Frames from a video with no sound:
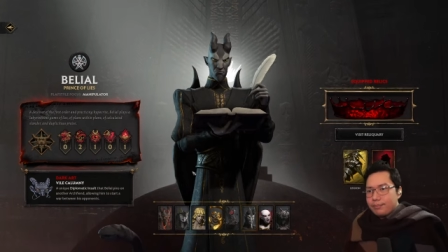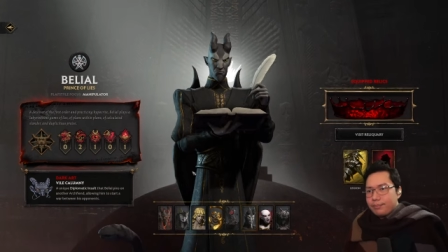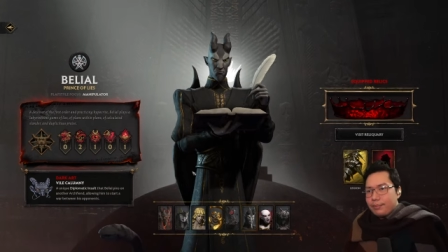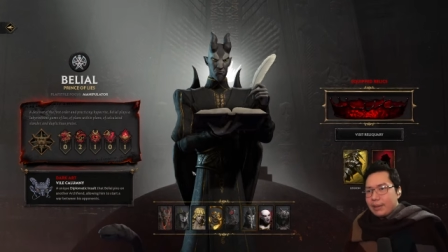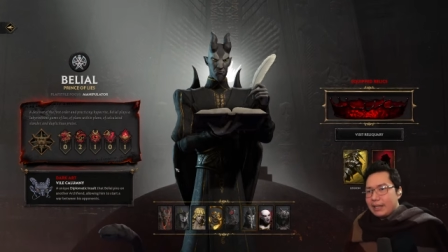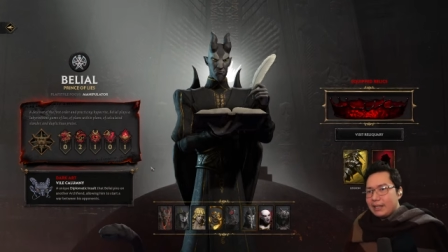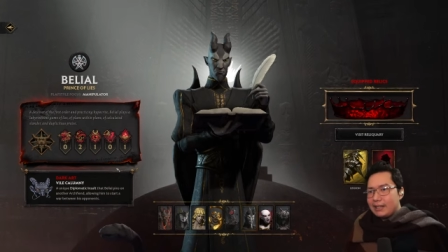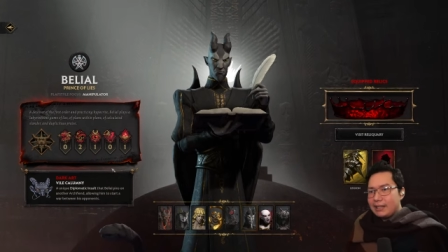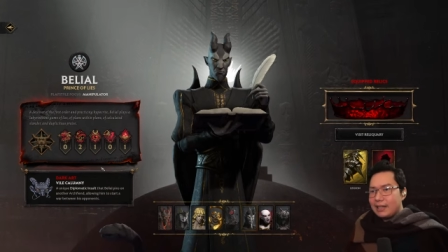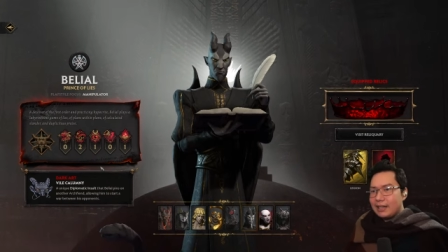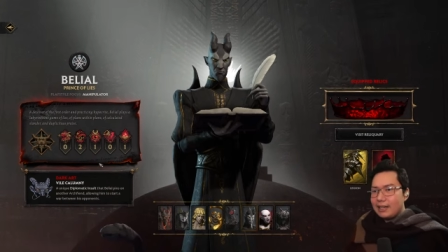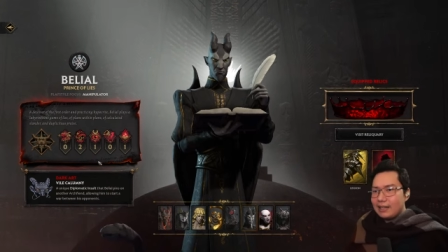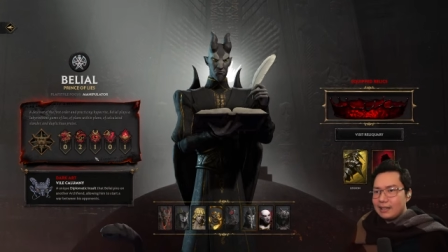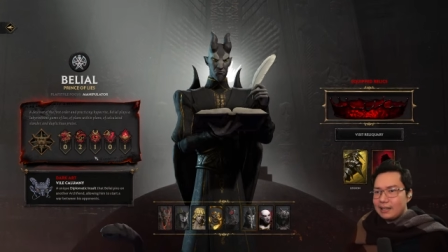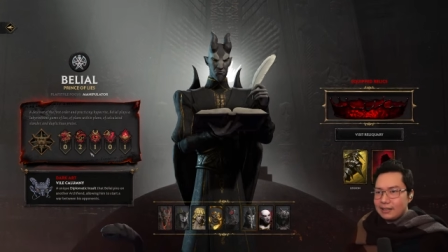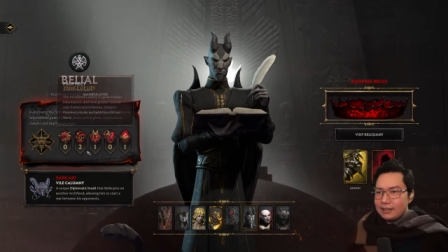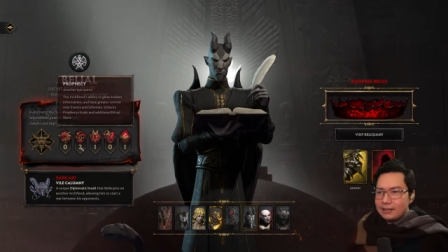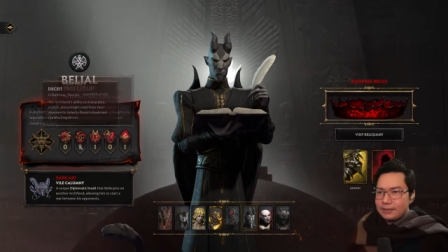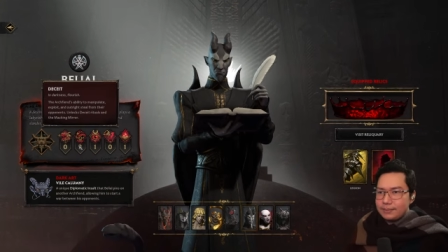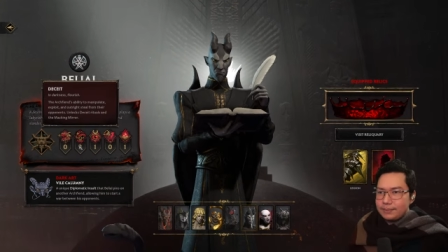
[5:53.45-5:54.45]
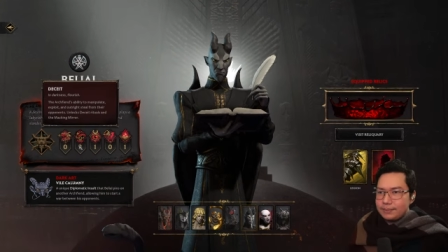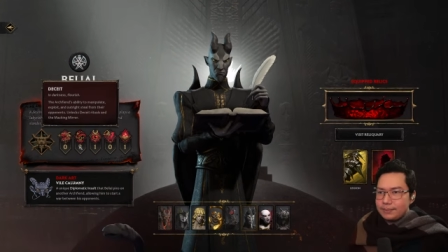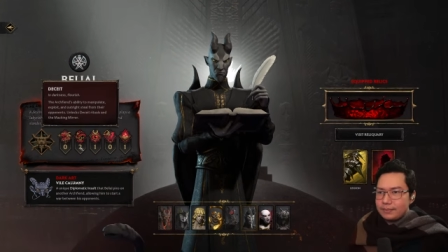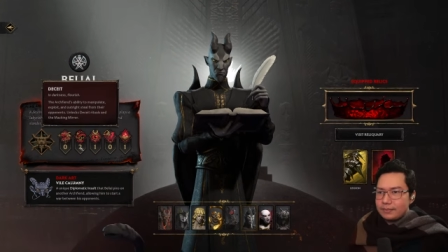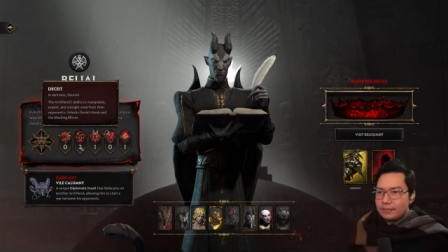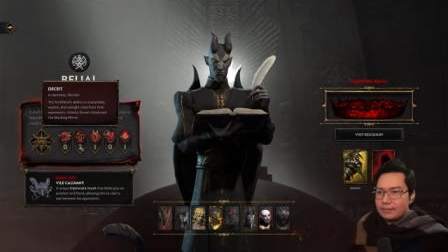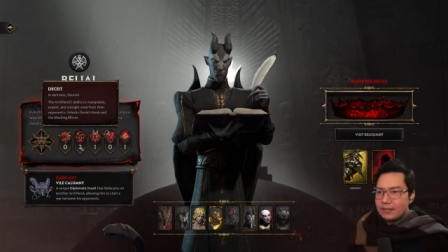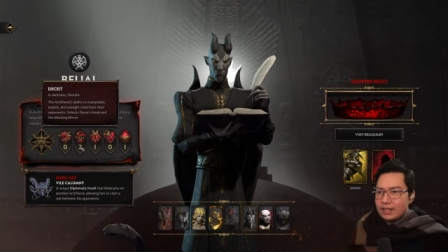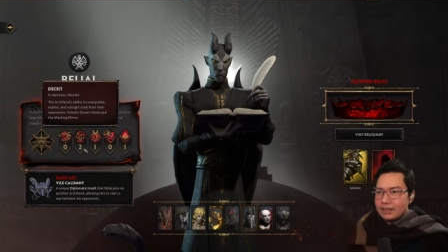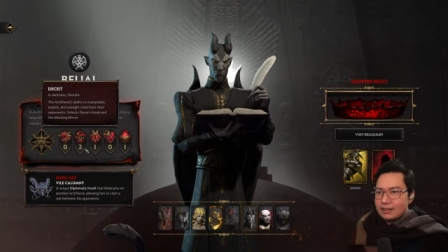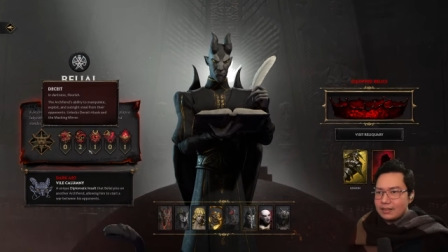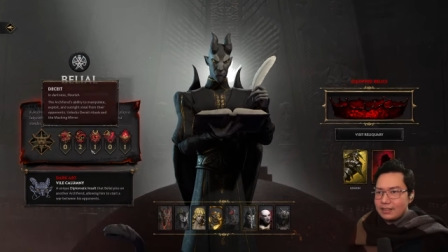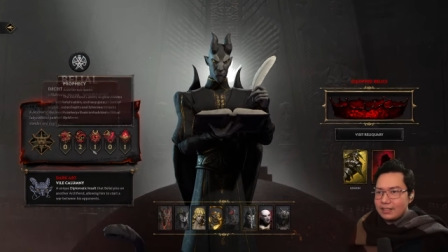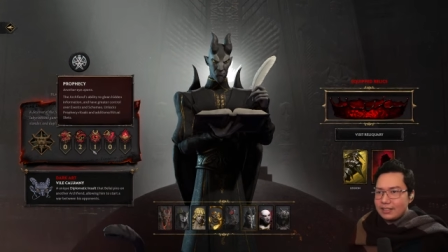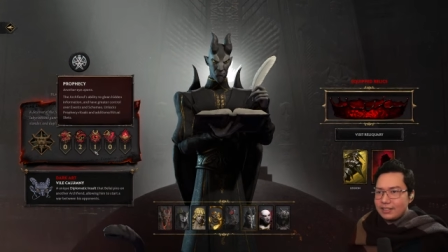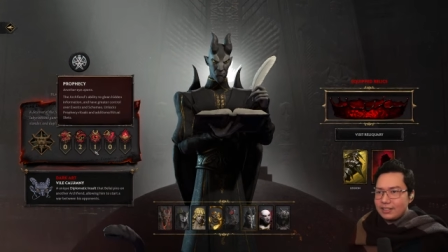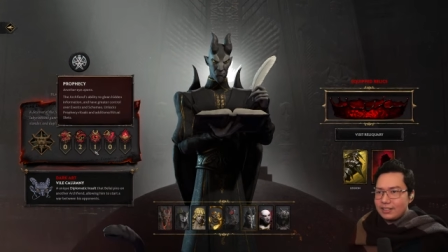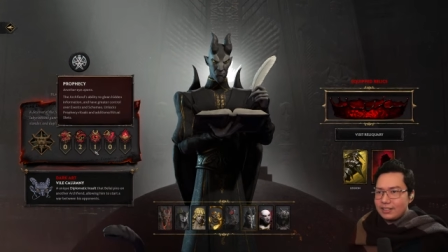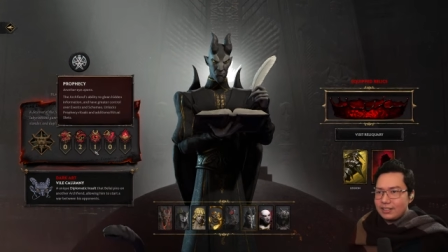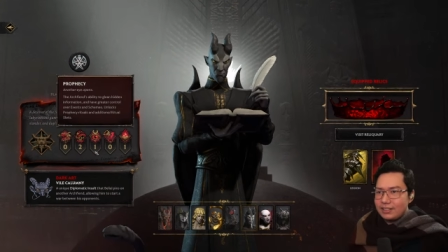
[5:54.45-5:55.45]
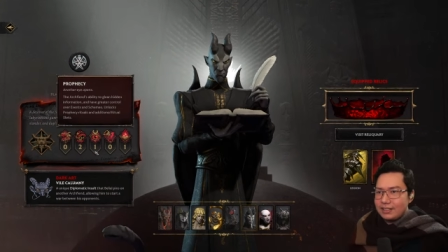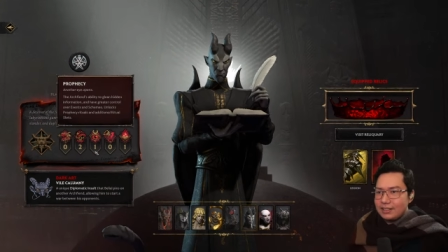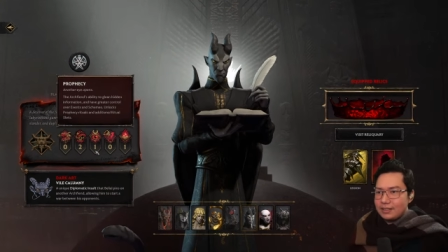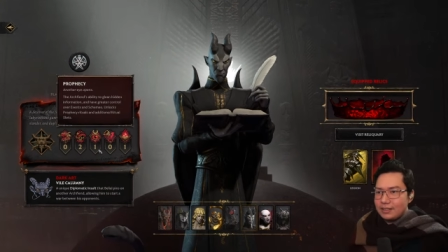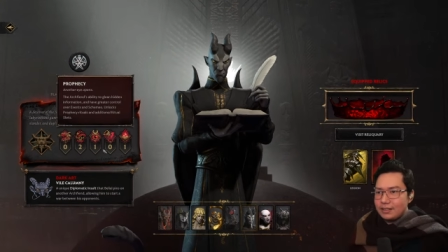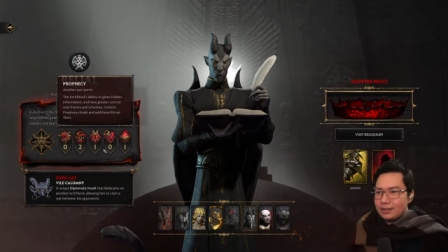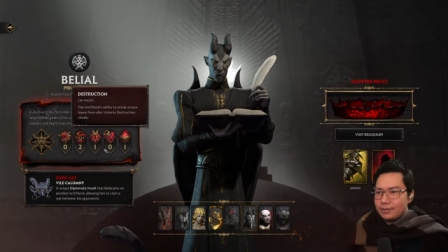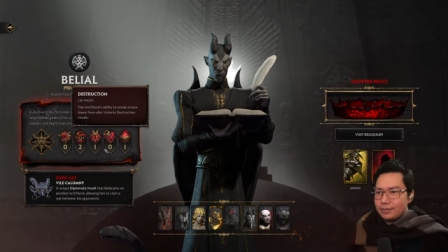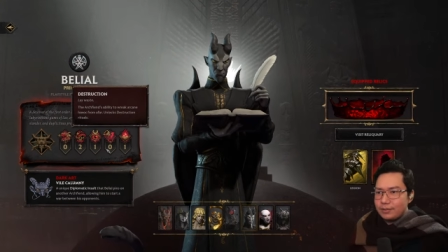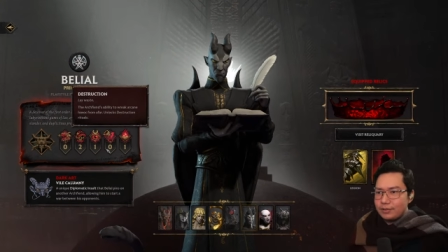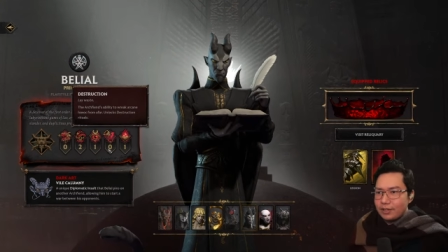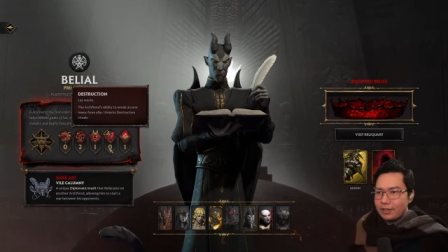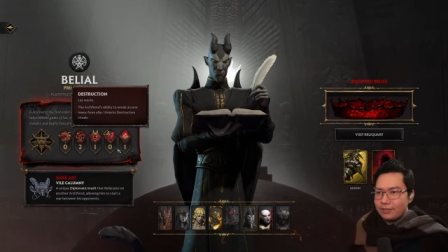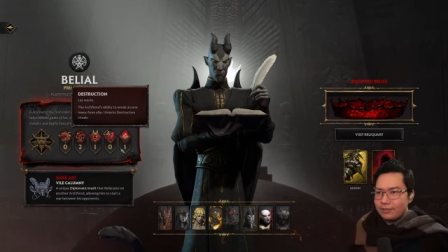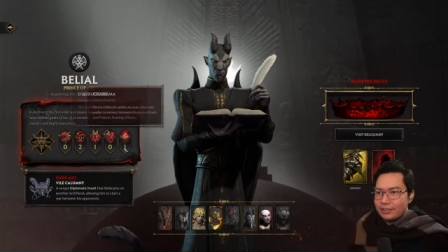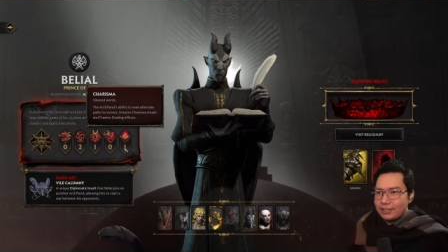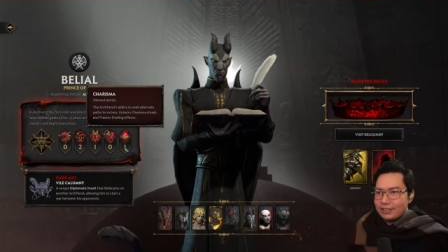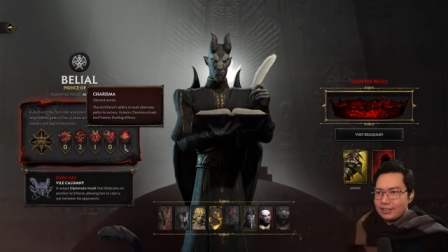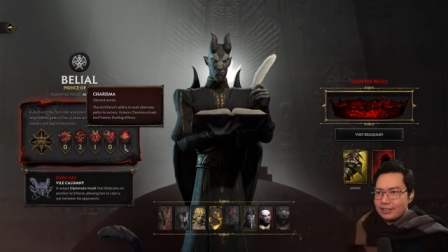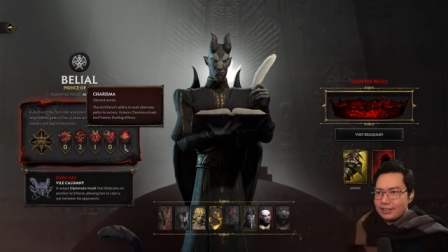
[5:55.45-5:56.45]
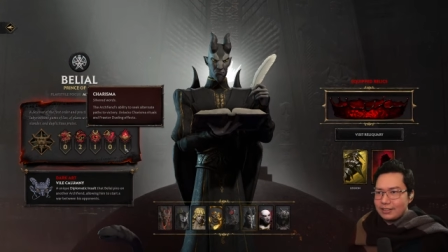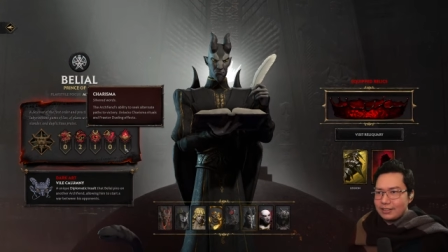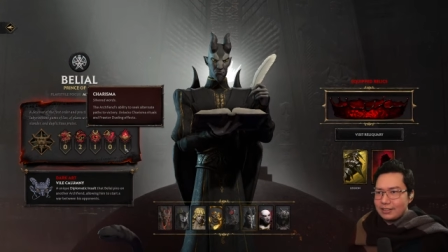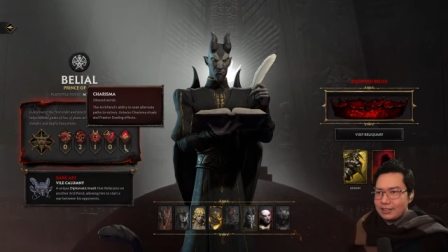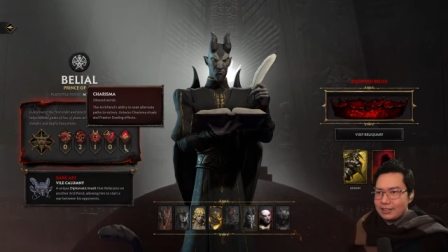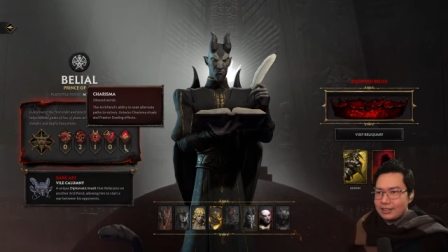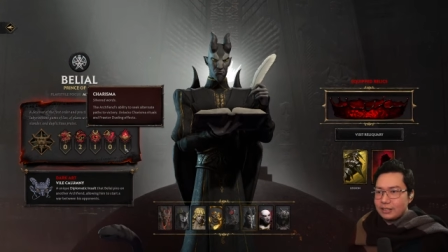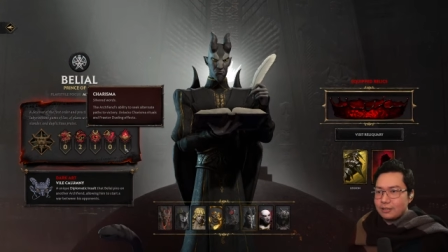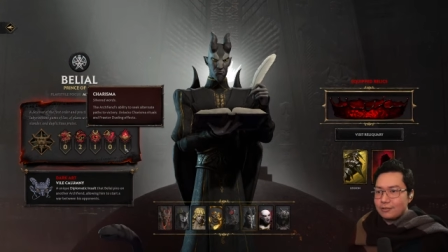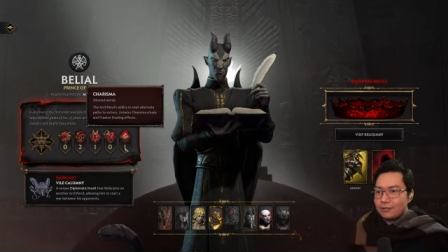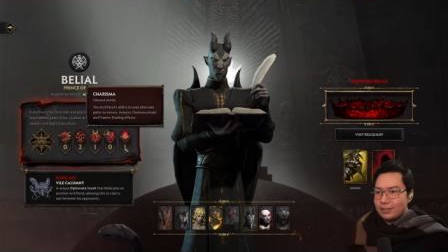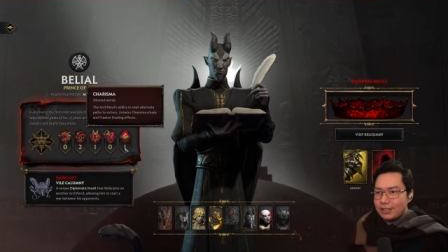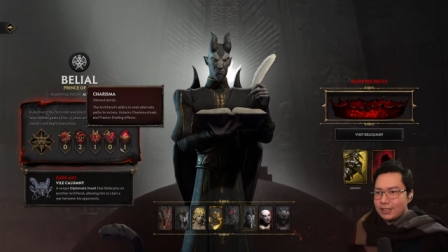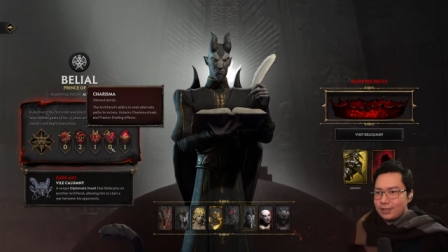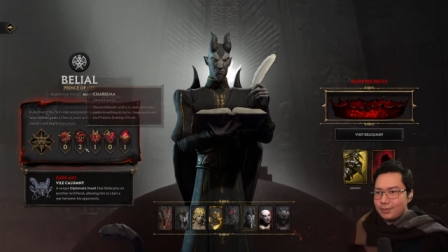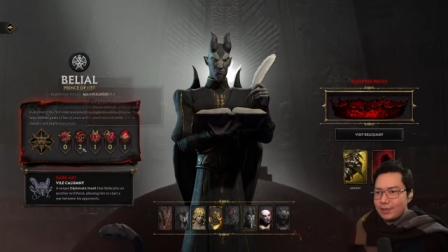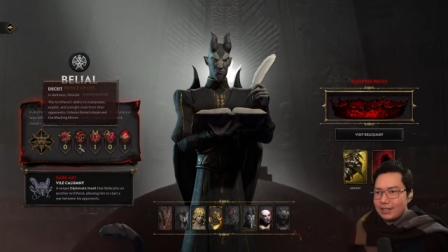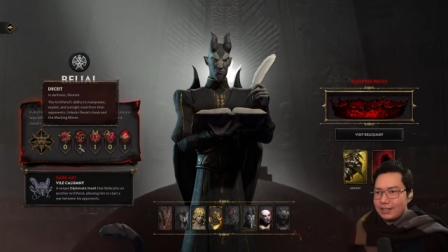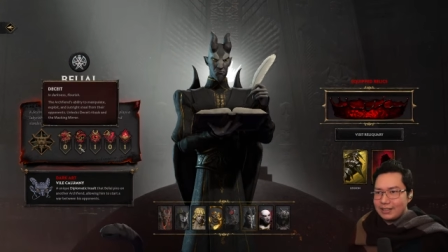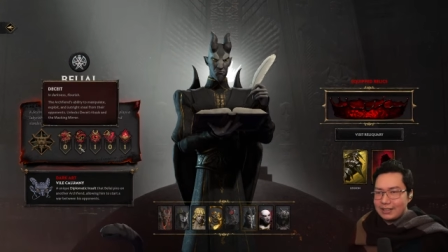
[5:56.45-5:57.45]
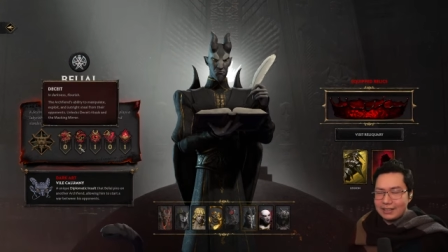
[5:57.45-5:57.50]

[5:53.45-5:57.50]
Belial, deceit, prophecy, charisma.